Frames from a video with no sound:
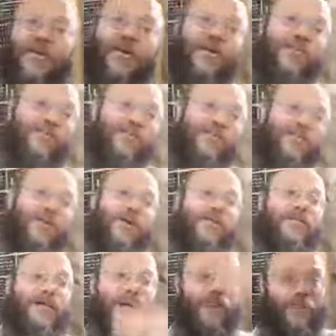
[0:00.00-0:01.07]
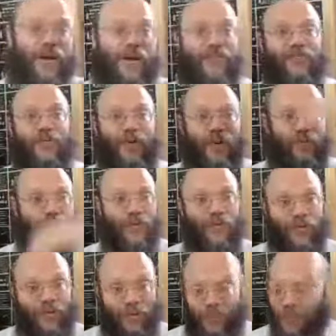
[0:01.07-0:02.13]
of Noach above, Noach
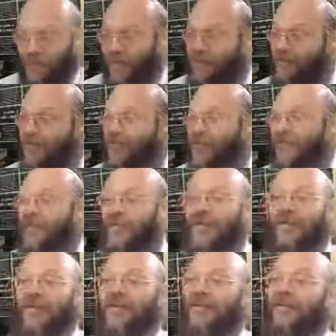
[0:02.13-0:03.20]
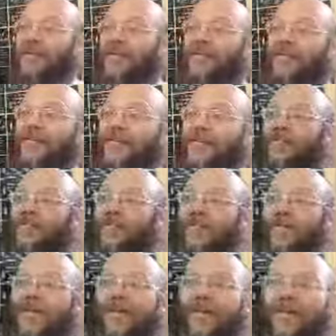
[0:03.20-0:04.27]
below, it means that
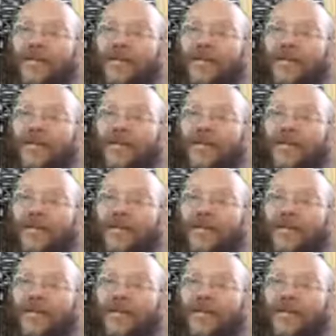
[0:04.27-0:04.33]
that